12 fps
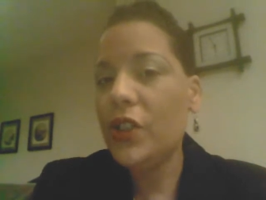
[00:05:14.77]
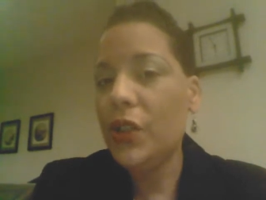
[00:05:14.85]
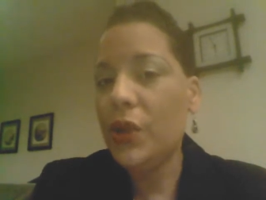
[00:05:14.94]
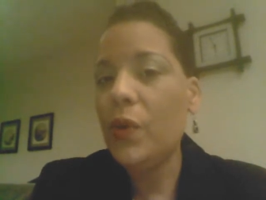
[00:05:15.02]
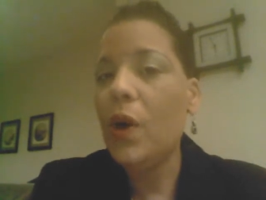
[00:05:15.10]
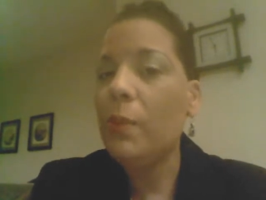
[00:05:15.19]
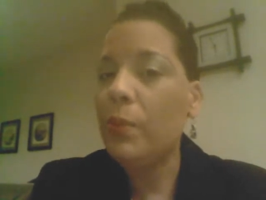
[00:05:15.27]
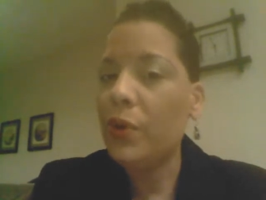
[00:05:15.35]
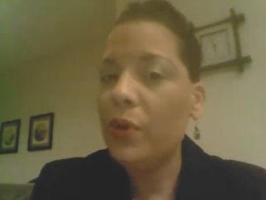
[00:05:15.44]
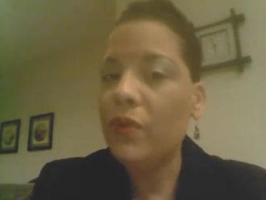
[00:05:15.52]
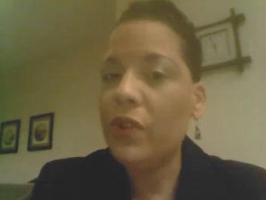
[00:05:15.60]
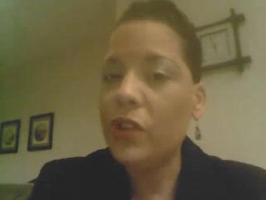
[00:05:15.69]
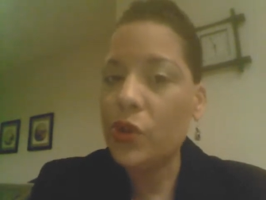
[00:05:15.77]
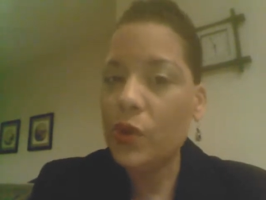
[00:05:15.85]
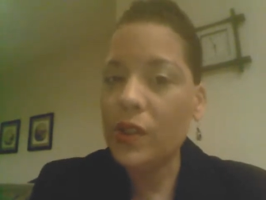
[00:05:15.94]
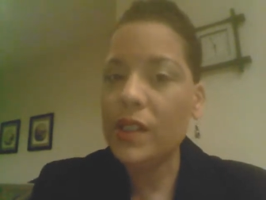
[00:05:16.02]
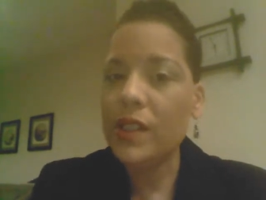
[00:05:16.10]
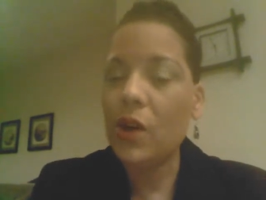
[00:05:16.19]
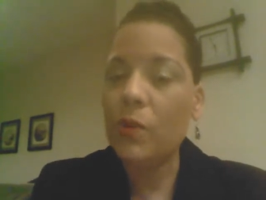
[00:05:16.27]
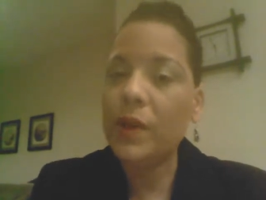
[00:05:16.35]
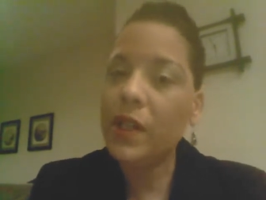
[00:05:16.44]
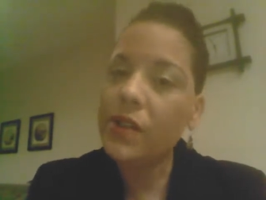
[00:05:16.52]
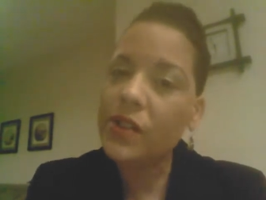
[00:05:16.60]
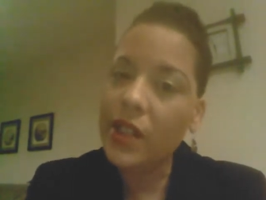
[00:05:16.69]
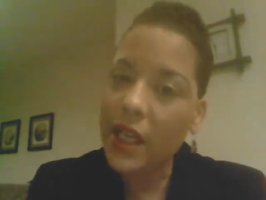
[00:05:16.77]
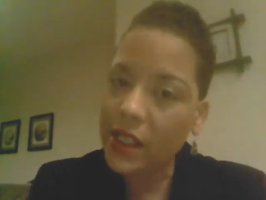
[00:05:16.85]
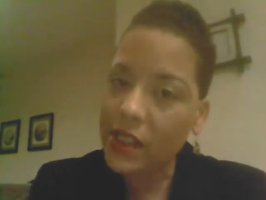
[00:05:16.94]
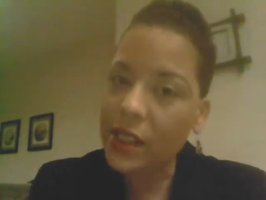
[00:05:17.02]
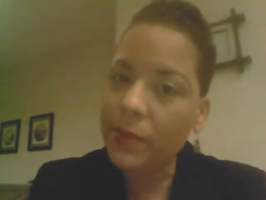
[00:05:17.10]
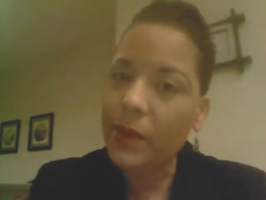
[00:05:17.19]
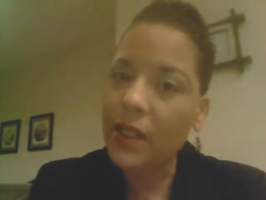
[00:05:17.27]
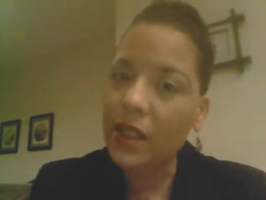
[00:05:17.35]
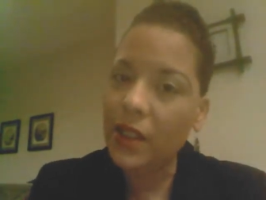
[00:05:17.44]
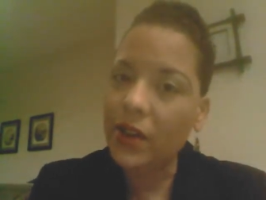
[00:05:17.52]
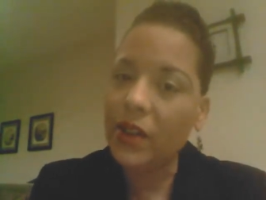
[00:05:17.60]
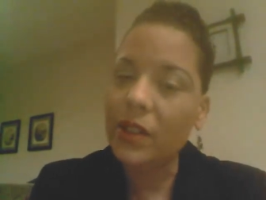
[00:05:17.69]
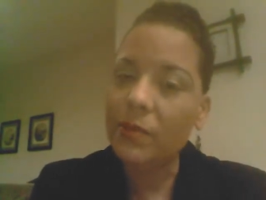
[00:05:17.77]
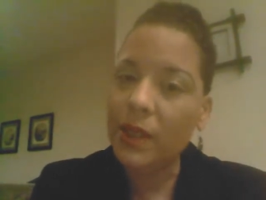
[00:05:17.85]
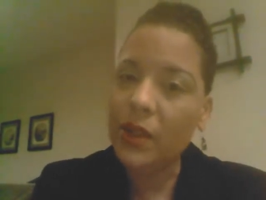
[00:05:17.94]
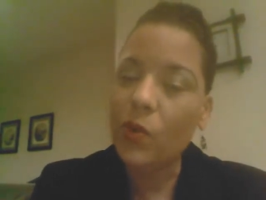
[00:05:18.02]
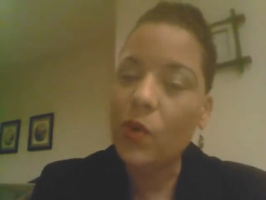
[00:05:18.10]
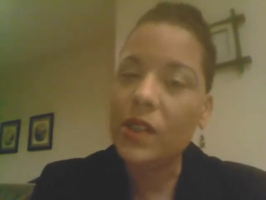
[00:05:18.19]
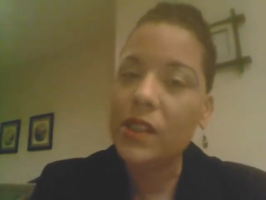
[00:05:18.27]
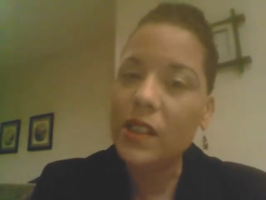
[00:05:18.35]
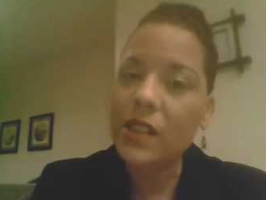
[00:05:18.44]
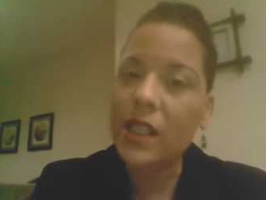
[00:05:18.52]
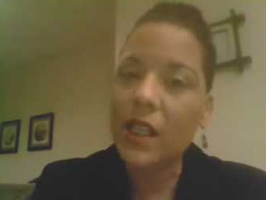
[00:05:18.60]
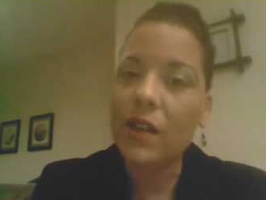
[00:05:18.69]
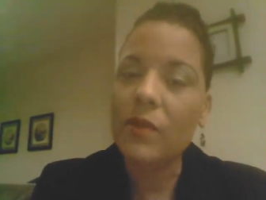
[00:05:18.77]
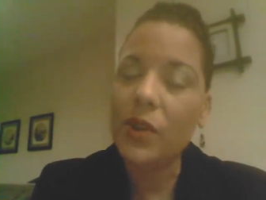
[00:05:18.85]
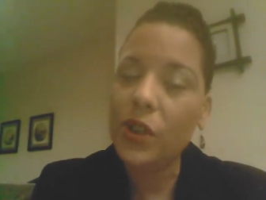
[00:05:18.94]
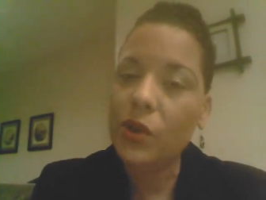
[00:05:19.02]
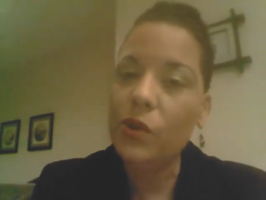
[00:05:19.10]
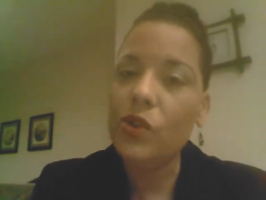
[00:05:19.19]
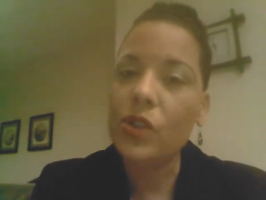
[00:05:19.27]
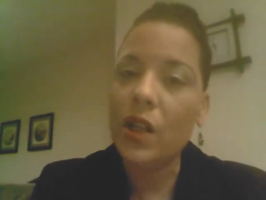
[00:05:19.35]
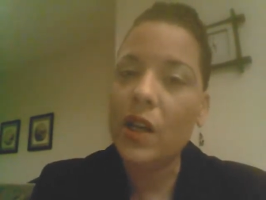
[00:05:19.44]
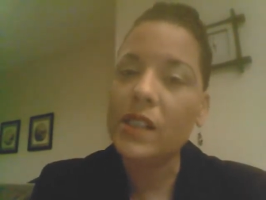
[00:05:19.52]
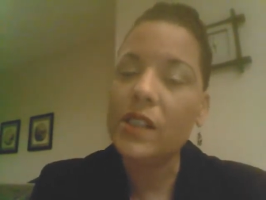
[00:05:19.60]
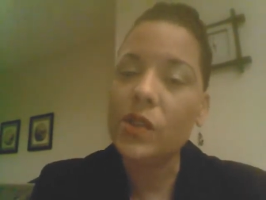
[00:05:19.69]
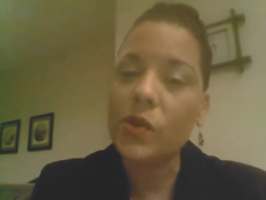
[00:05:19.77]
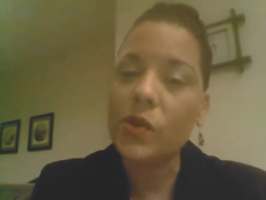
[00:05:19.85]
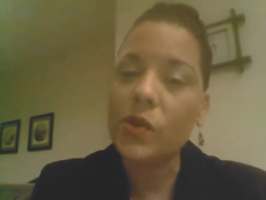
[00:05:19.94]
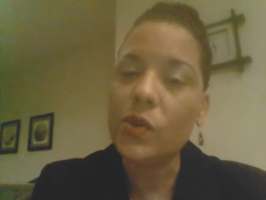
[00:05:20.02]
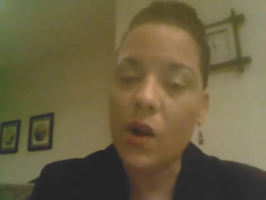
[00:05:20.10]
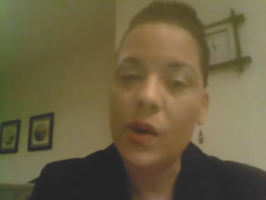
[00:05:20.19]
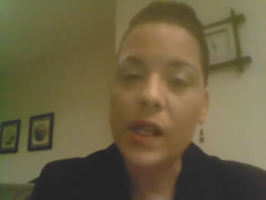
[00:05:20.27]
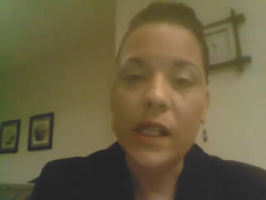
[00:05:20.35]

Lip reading: to approve the short sale because they typically are going to be the ones that take a huge loss as well.